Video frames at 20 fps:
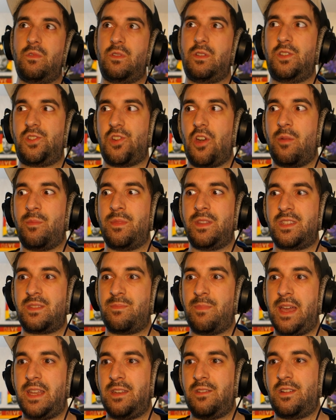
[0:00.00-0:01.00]
Germans
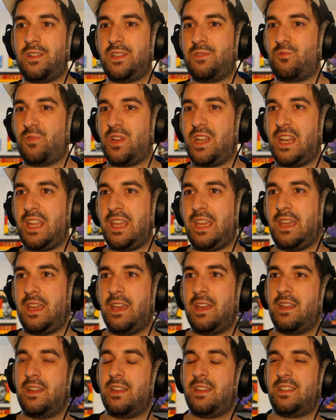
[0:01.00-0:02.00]
might not
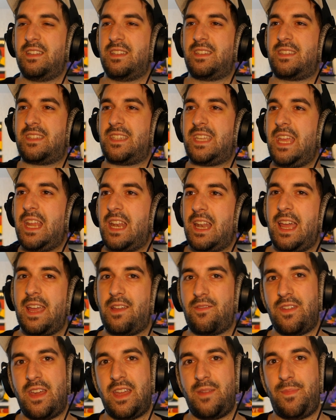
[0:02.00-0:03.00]
really see it
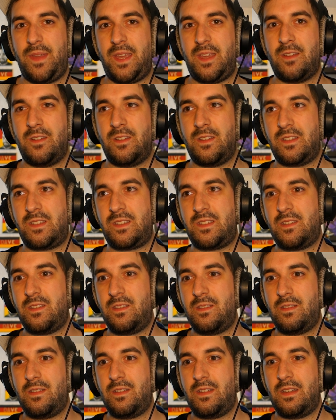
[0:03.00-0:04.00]
like that
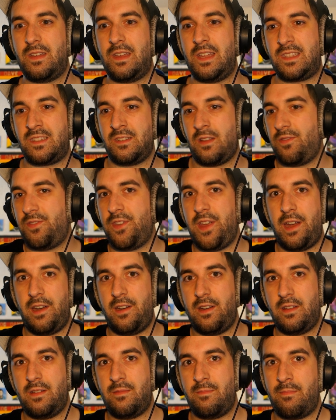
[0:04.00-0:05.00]
because it's not
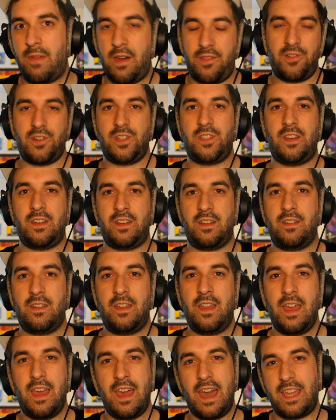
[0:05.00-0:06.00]
their mother tongue.
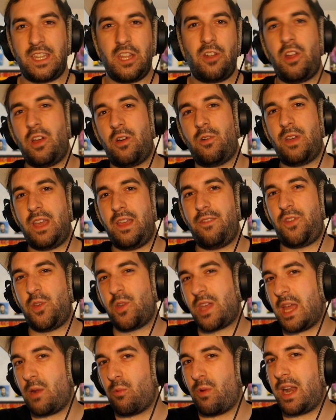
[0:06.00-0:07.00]
I don't know if you
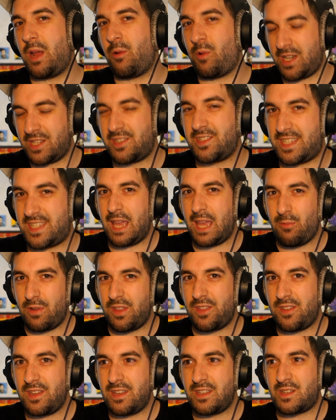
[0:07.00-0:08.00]
get what I wanted to
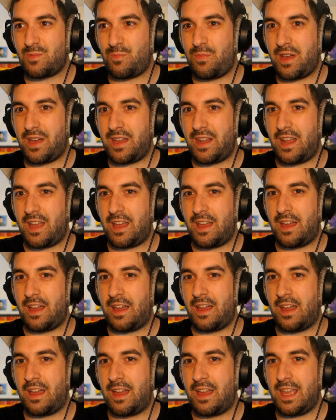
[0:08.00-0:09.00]
with this, but
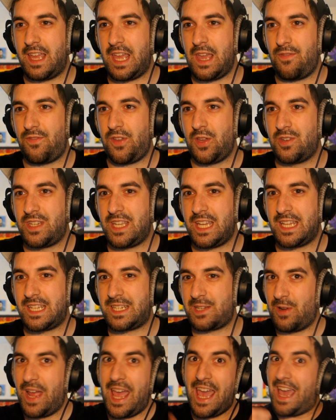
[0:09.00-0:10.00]
uh, if you did,
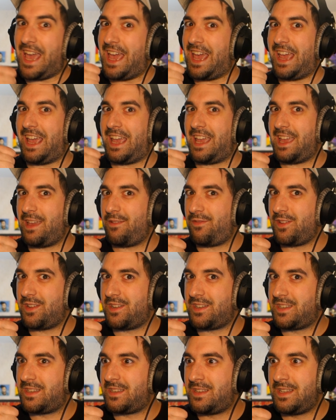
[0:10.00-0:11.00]
hey, if you
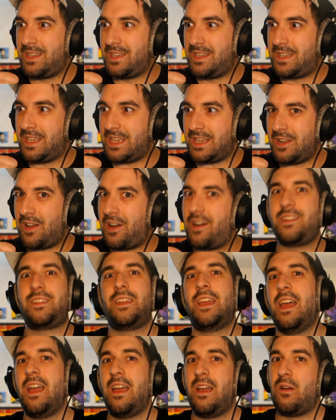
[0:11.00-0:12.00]
did not,
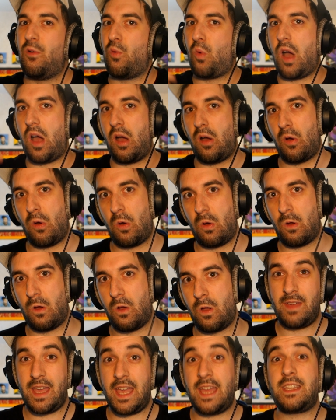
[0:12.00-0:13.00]
whoa.
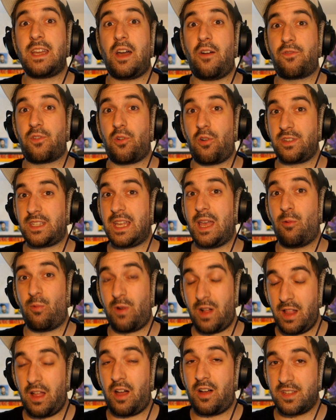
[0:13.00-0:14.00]
And of course, I
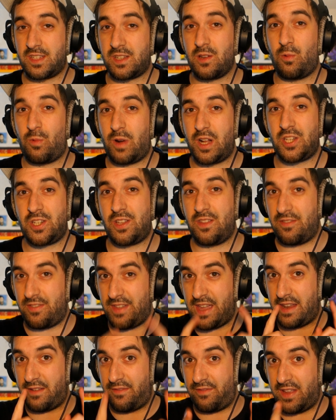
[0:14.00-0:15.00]
will also watch
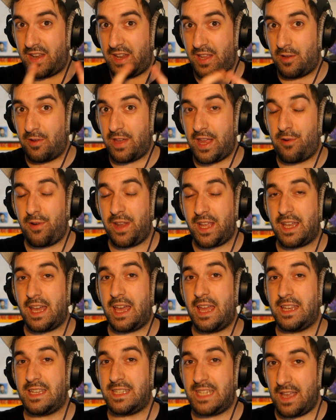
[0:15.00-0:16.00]
that video, Eric.
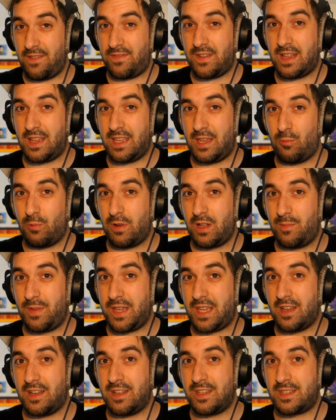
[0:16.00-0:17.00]
I definitely will
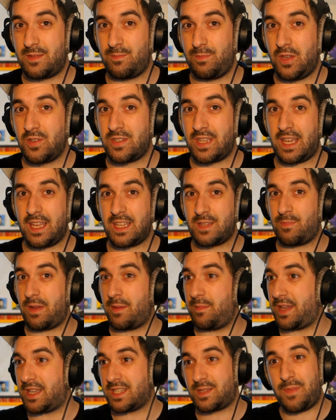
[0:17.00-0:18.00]
because music is my
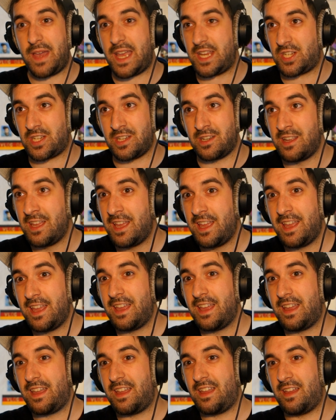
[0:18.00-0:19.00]
biggest passion.
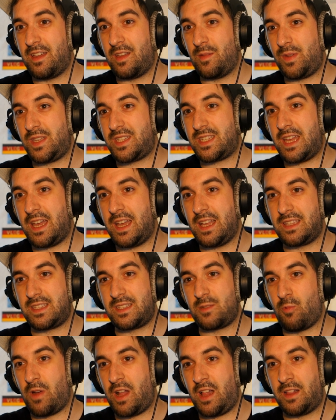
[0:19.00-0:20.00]
Uh,
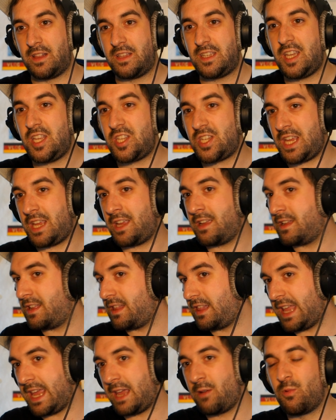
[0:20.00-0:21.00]
besides, well, teaching a
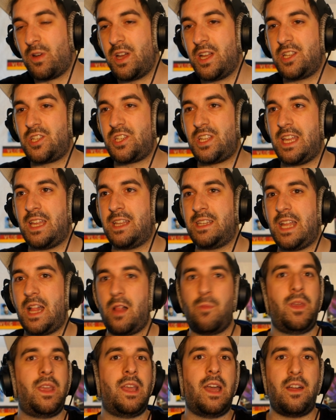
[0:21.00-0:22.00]
language and
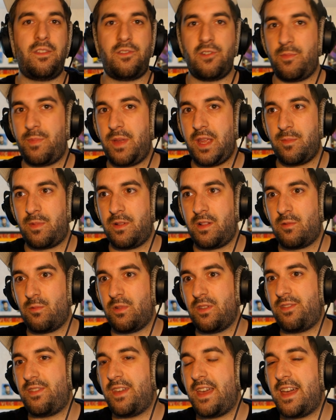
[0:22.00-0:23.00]
helping other people
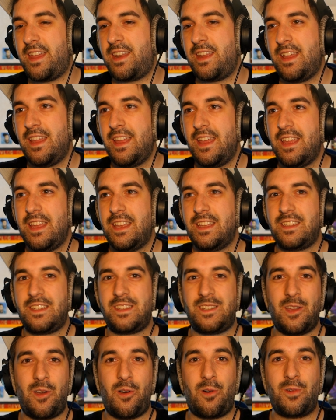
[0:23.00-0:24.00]
with that.
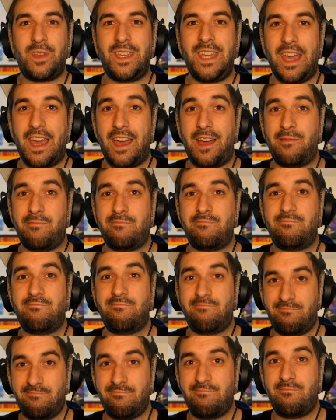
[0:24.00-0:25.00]
So, yeah,
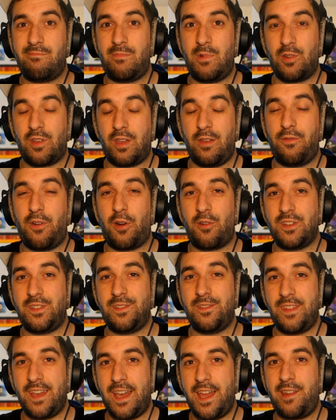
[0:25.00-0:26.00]
looking forward to
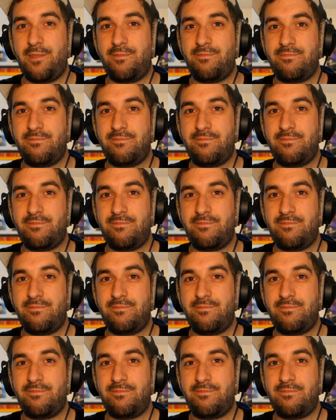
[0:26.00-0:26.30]
that.